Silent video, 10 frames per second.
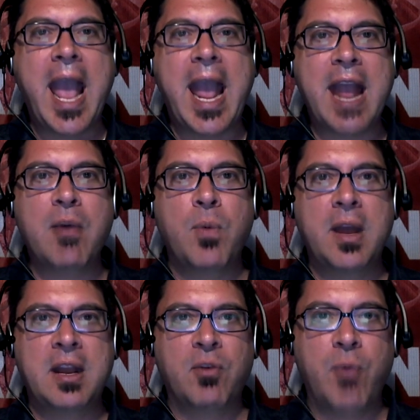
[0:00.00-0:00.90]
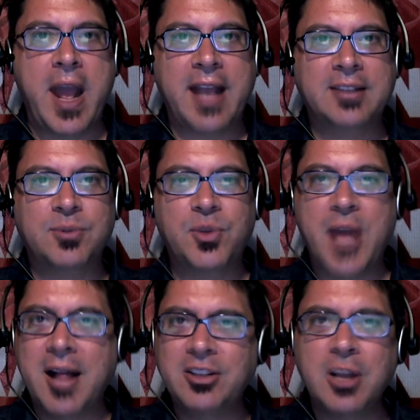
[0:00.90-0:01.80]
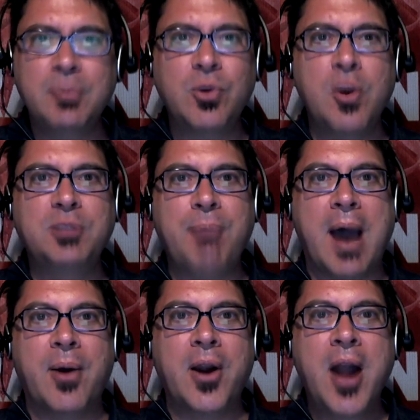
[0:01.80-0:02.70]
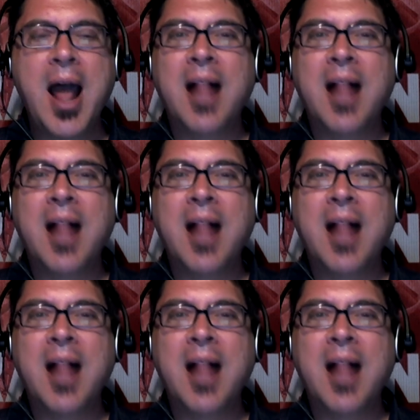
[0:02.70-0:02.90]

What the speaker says: a winning race. With knowledge comes horsepower.